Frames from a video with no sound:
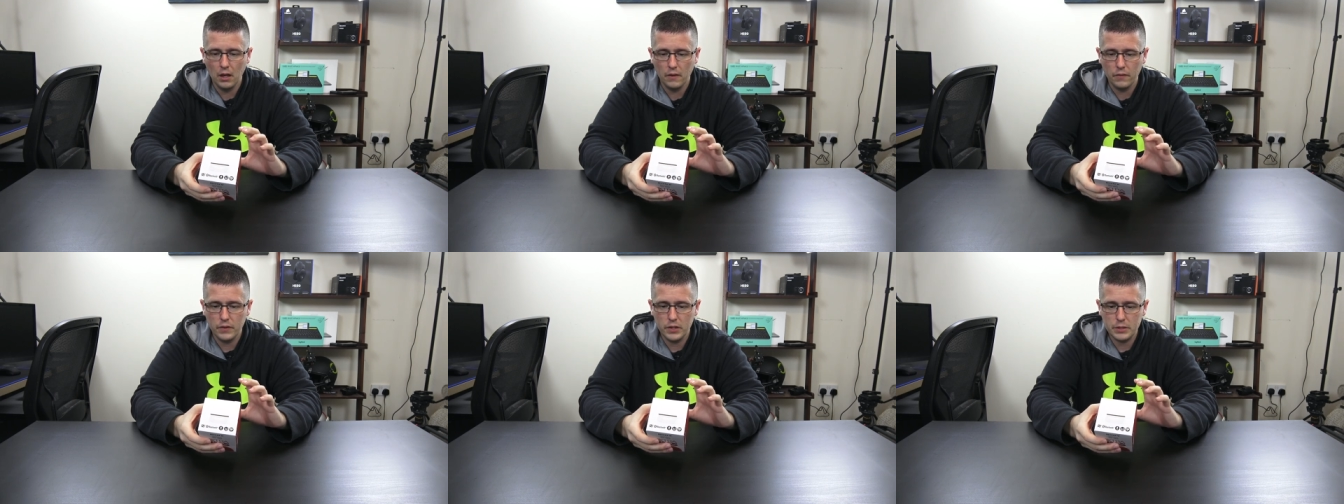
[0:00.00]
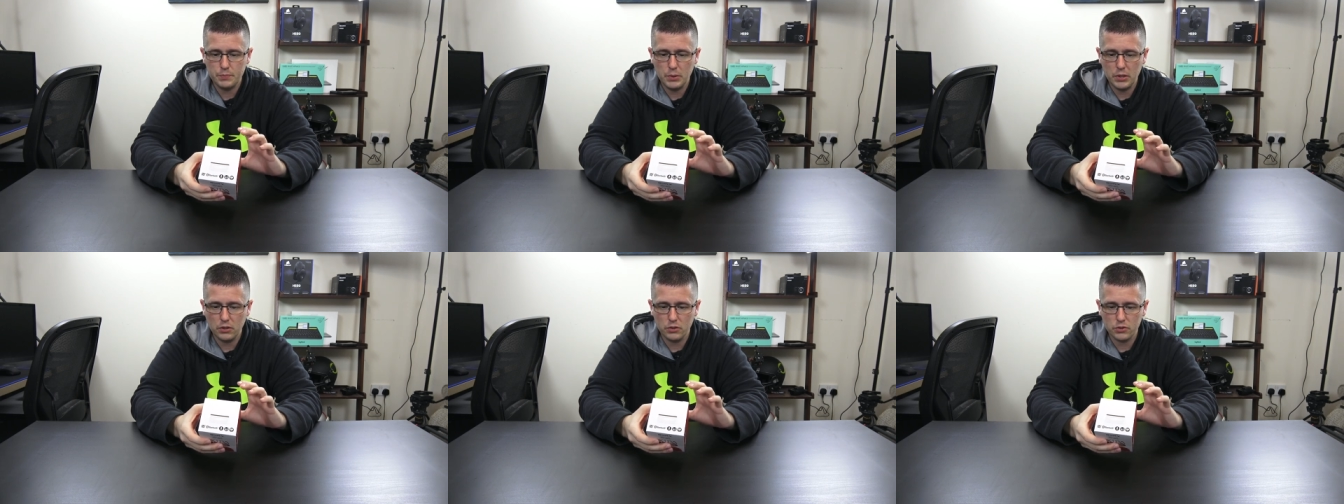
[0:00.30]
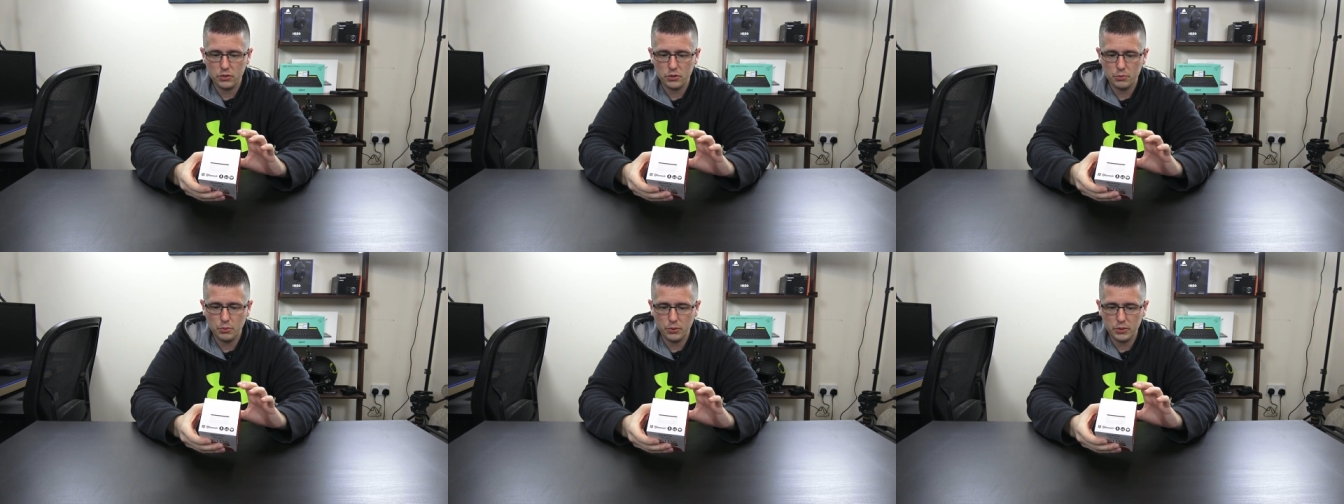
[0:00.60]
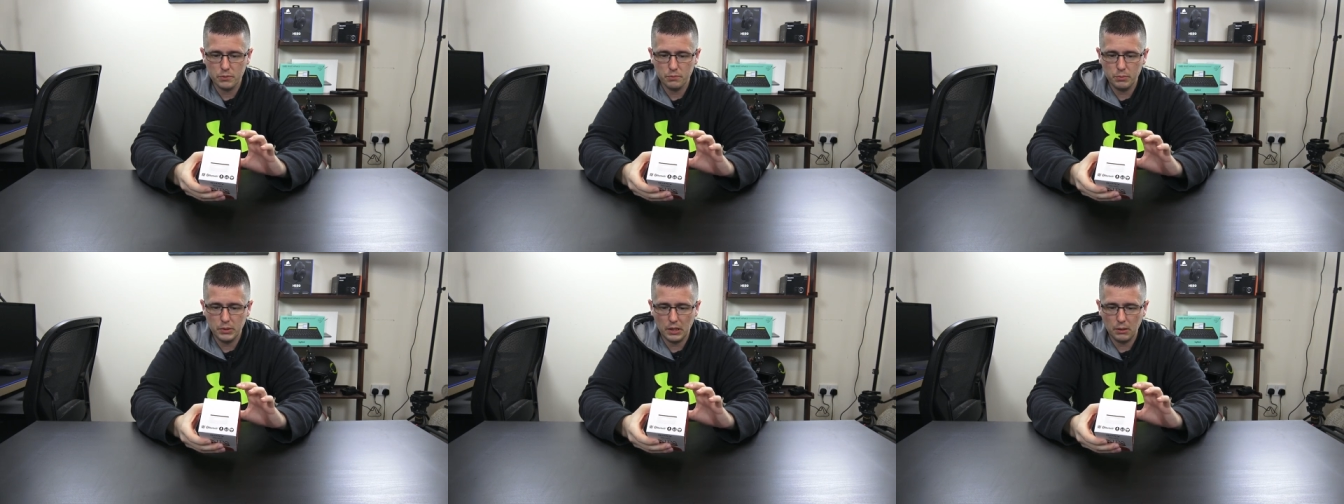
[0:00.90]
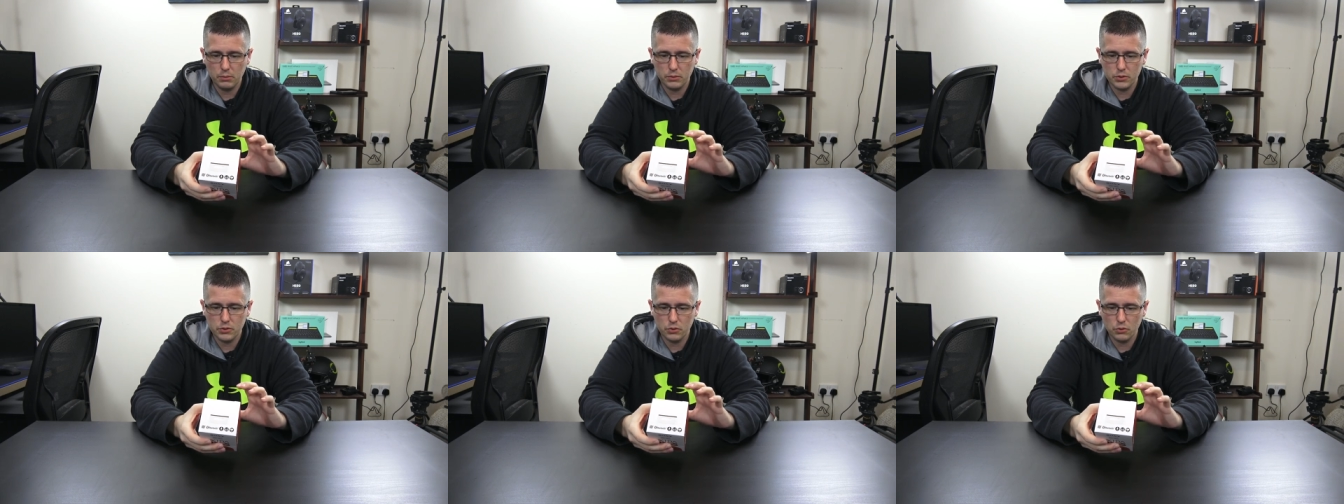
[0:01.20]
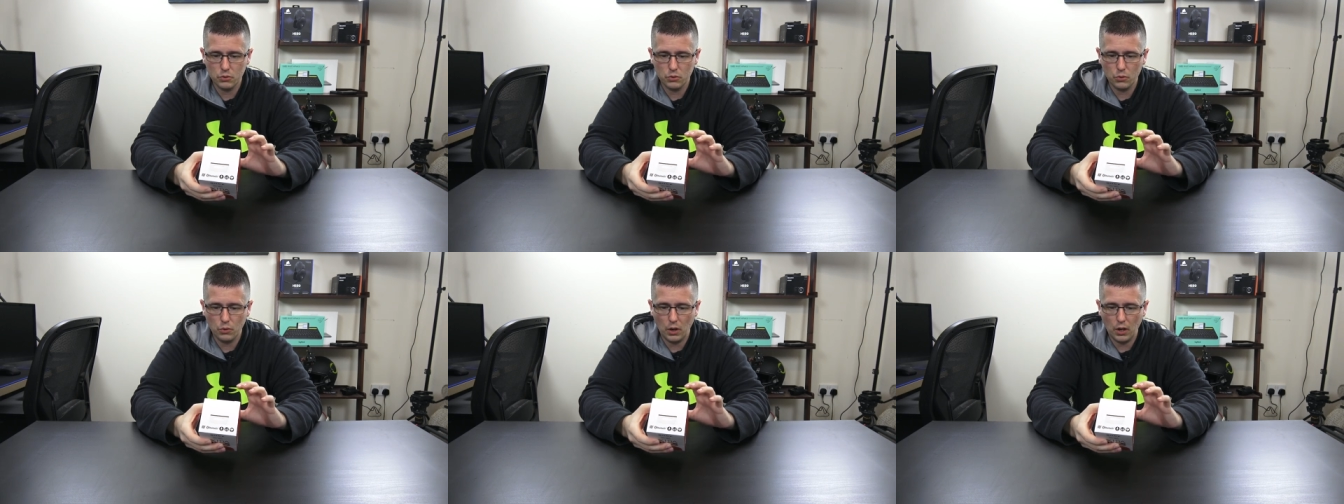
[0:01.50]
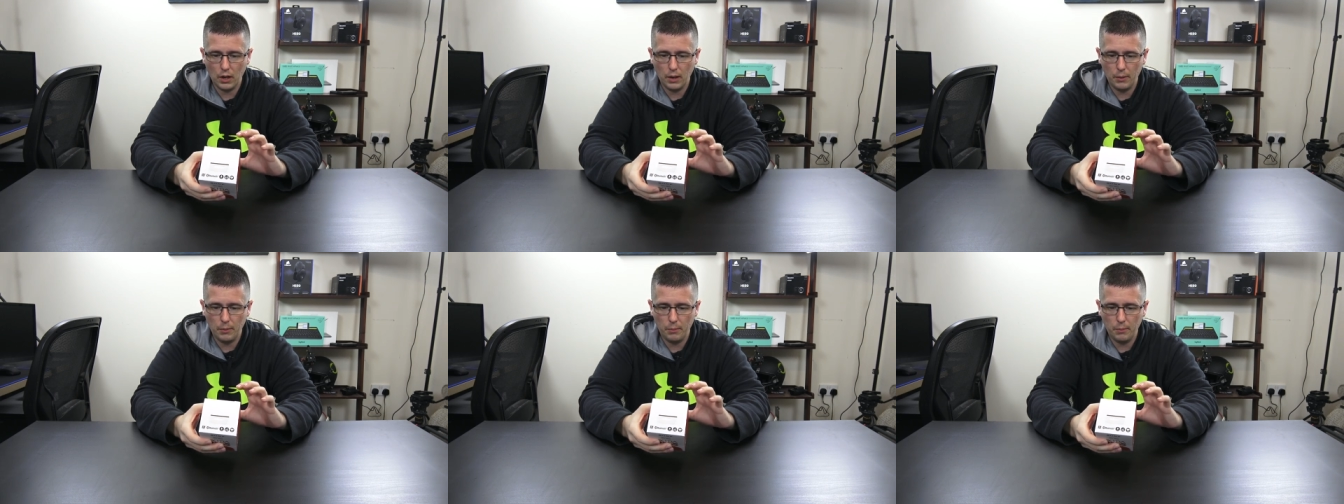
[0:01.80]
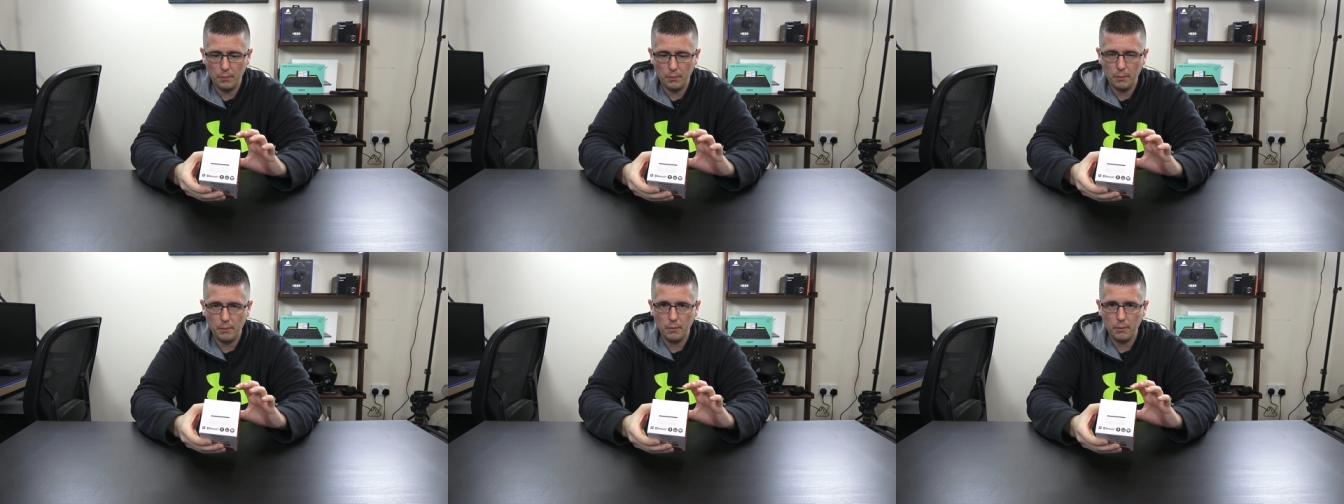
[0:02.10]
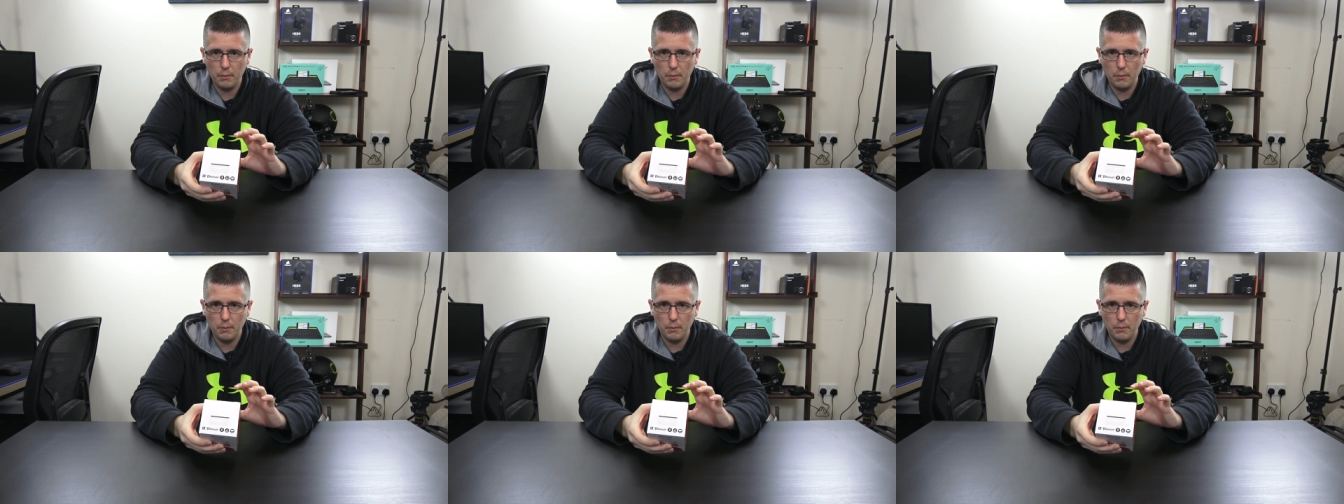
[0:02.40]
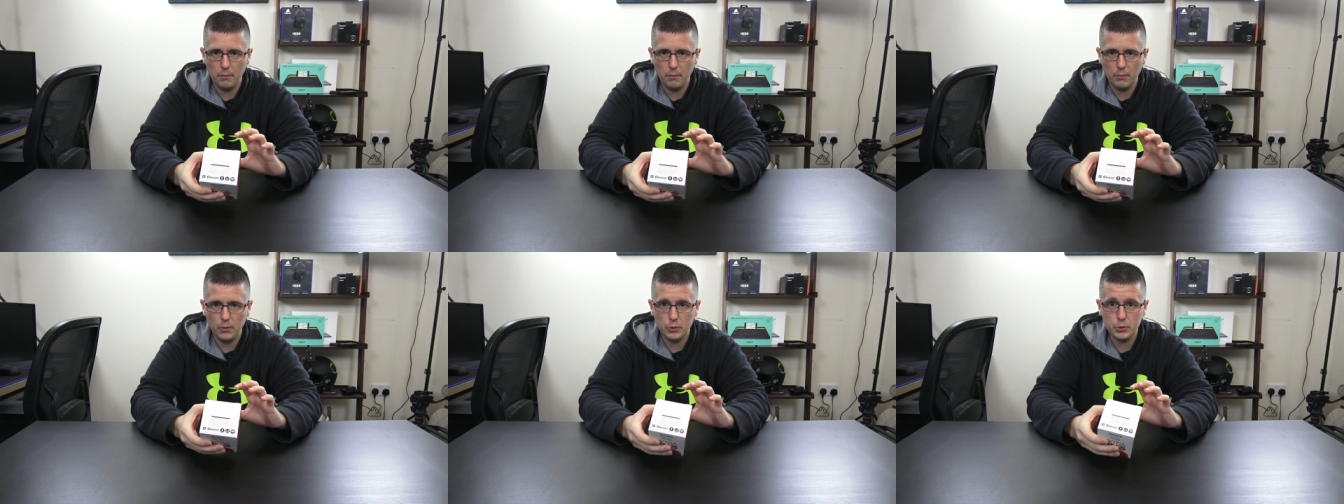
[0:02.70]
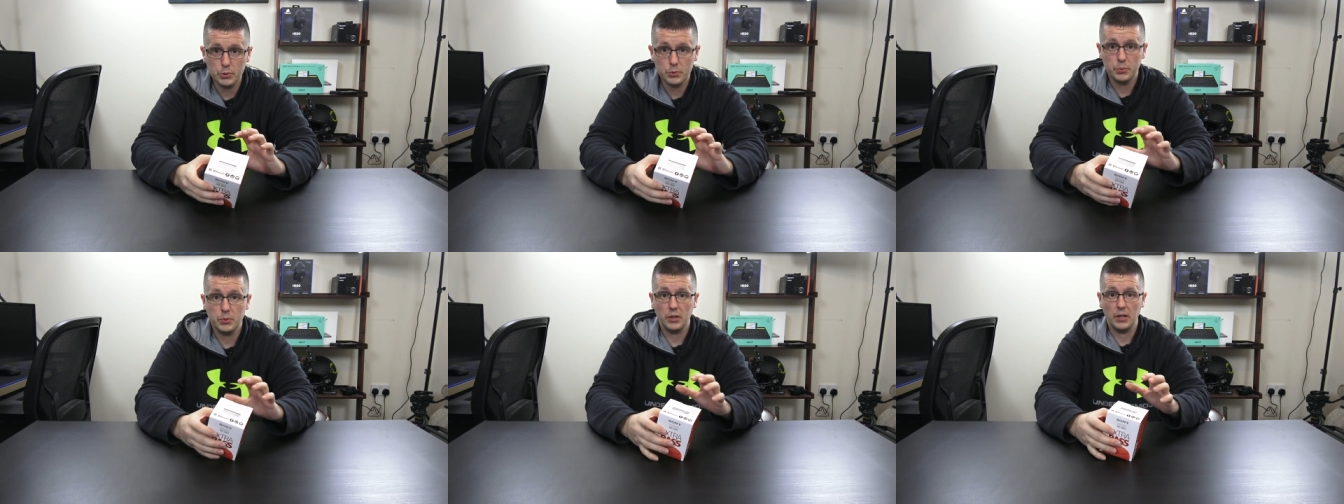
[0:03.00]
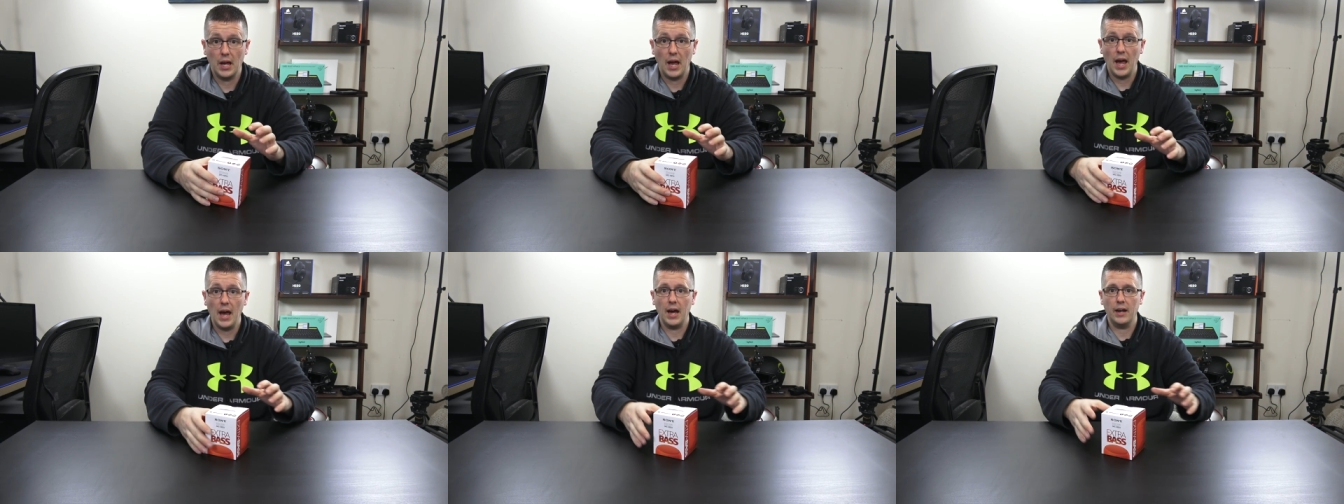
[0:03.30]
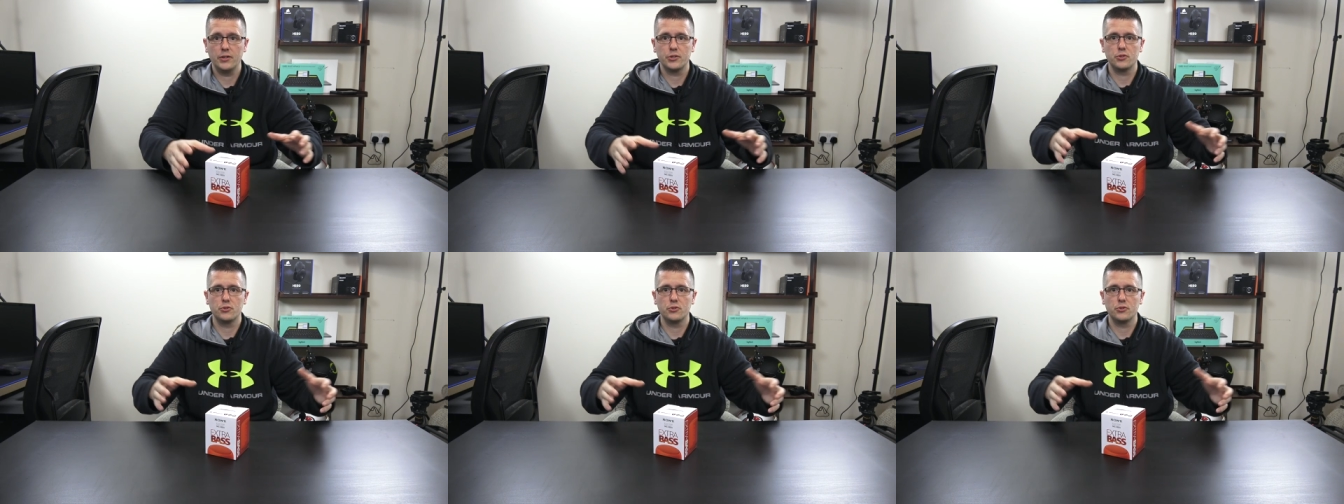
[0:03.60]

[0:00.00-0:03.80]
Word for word: these speakers are supposed to be able to, um, you're supposed to be able to add.